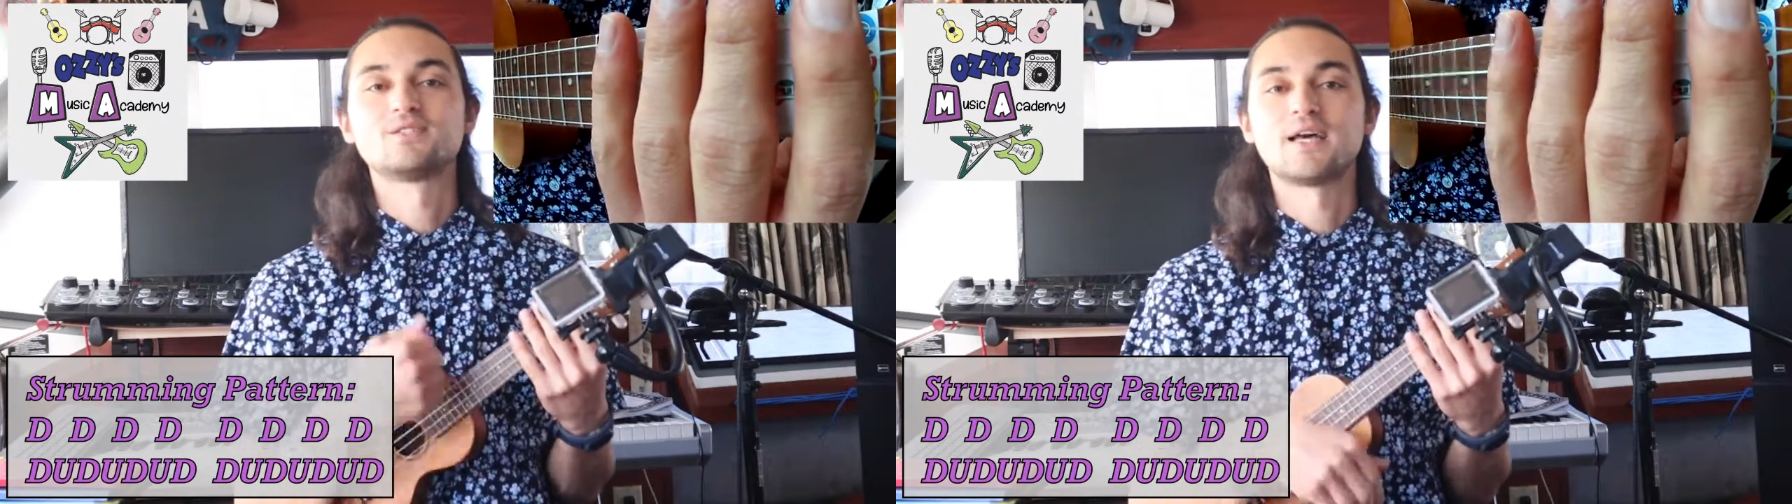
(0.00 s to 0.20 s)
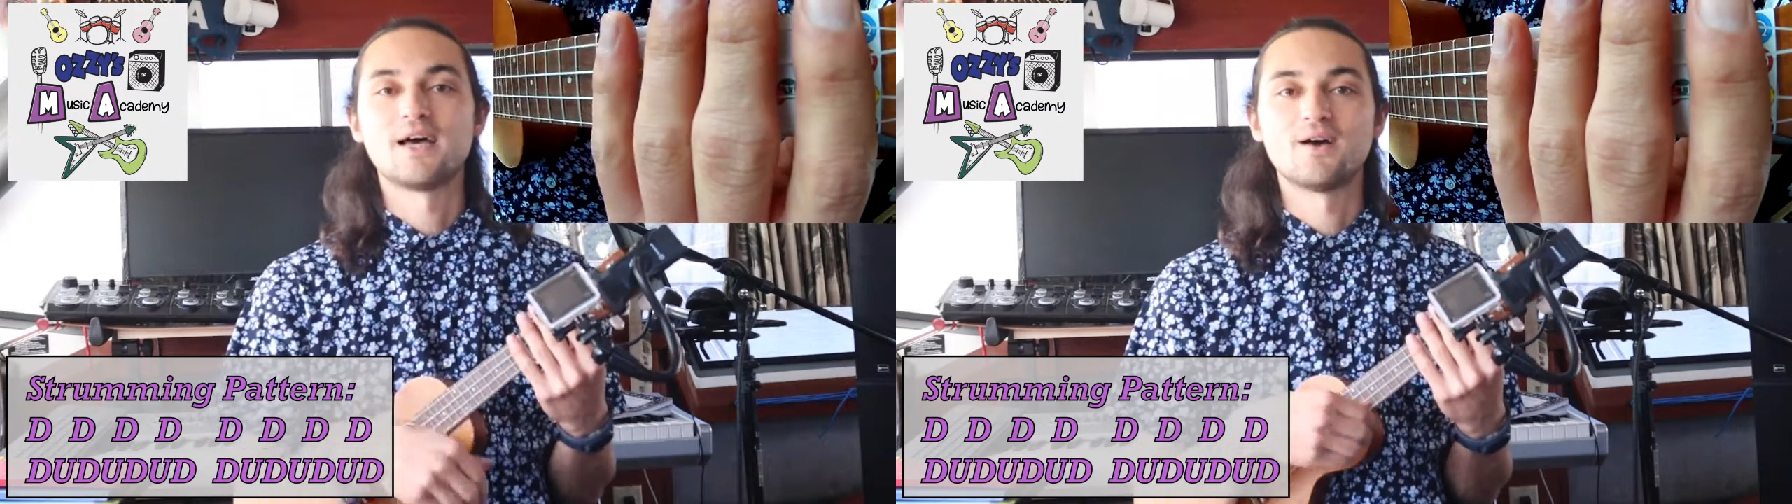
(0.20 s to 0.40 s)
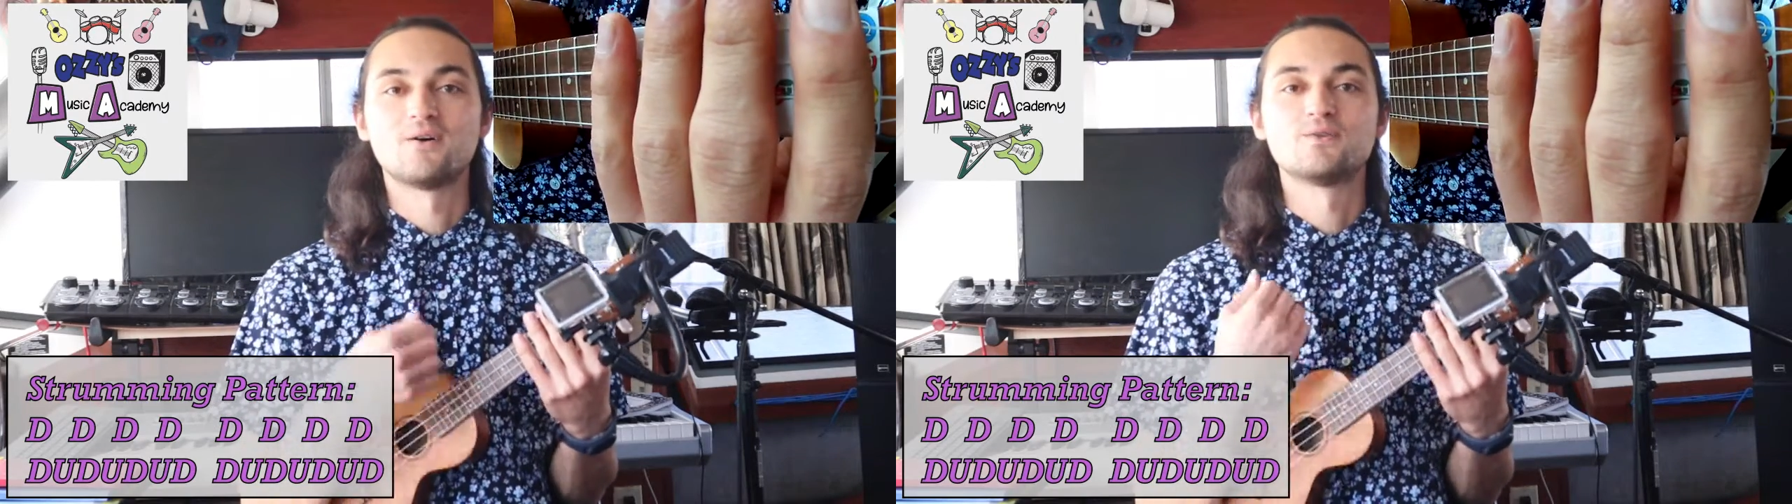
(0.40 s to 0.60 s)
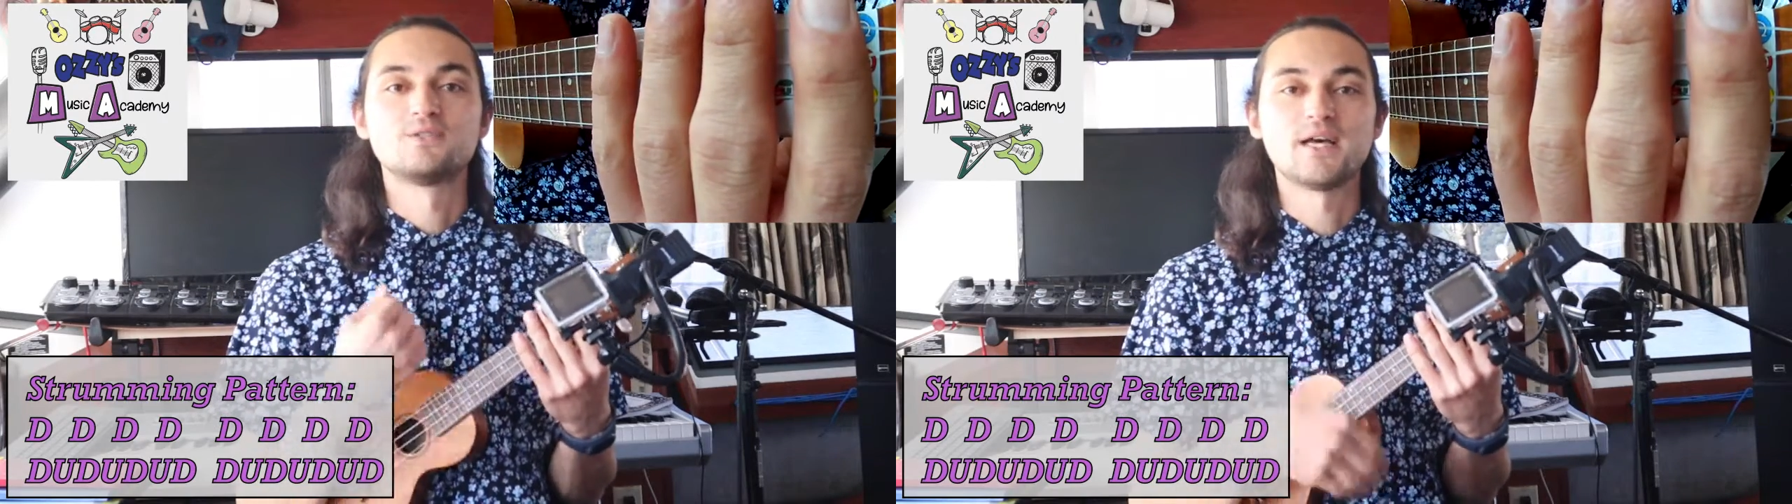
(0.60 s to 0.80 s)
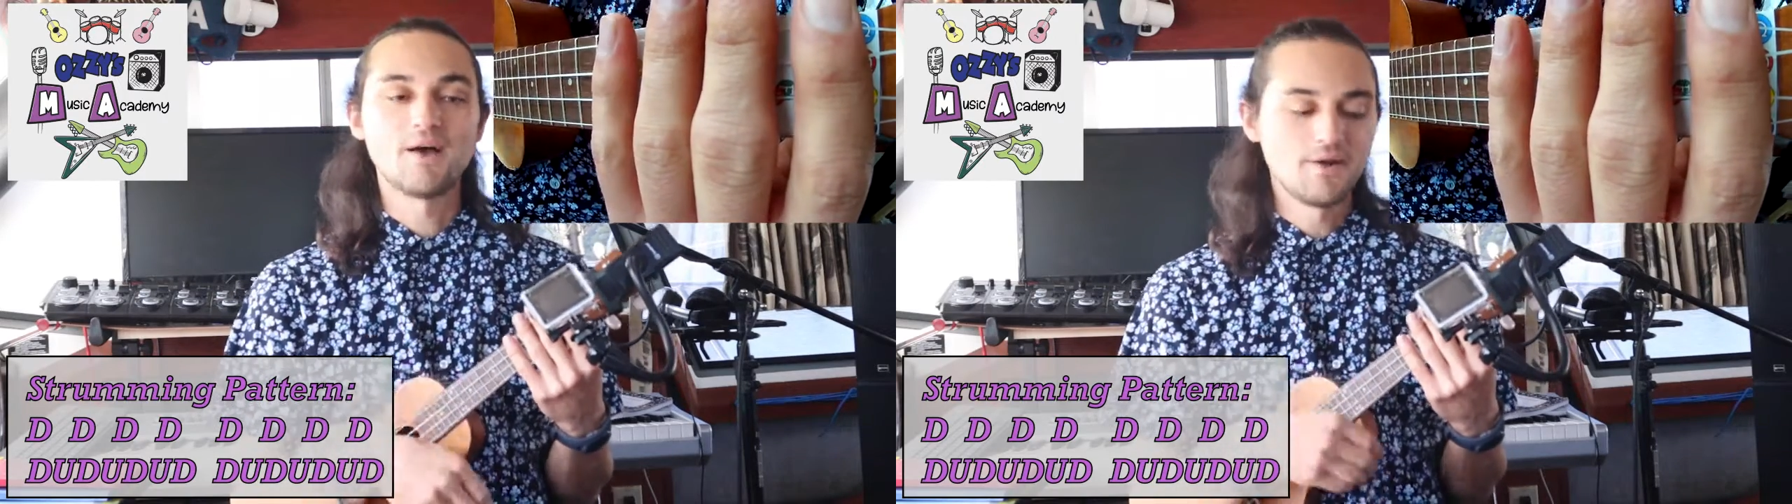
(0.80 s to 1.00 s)
down,
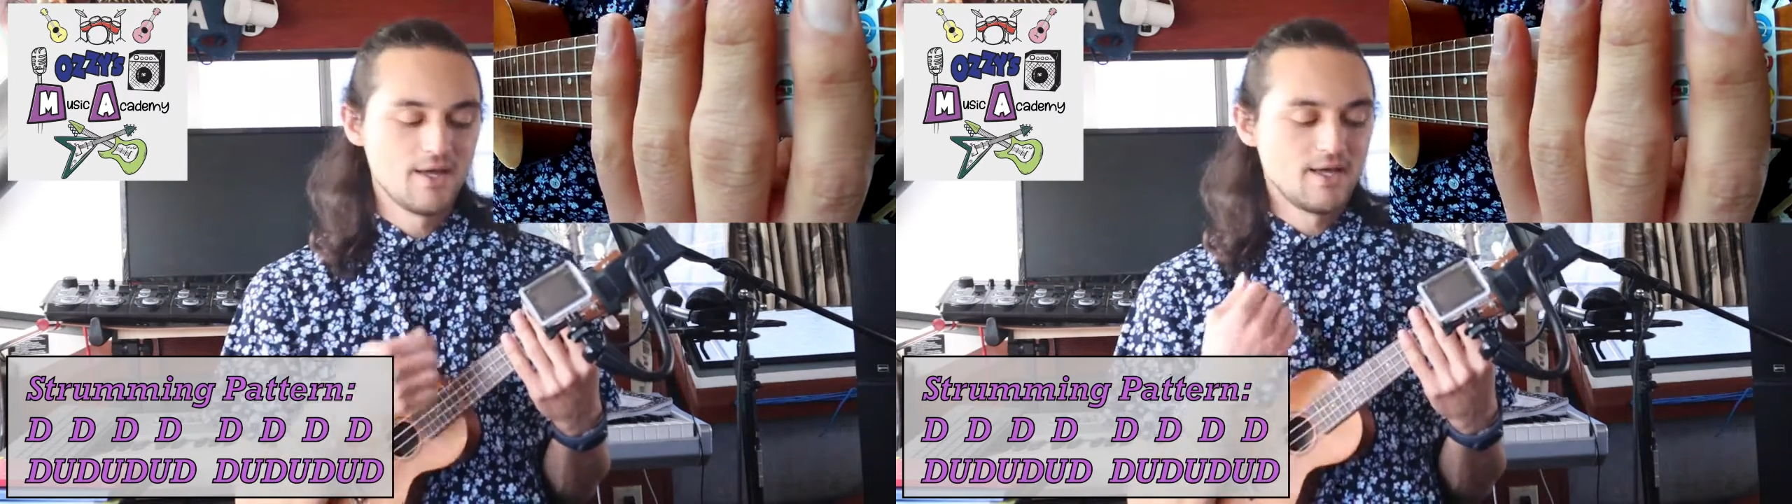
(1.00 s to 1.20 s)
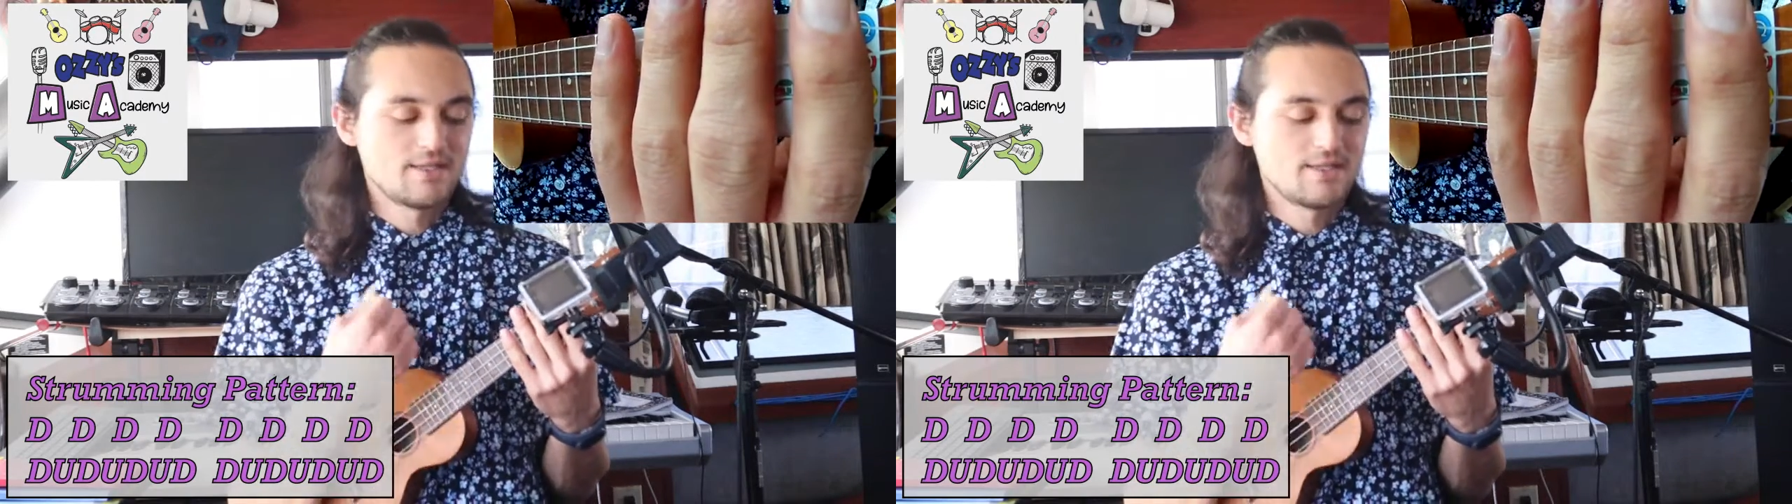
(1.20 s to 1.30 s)
down,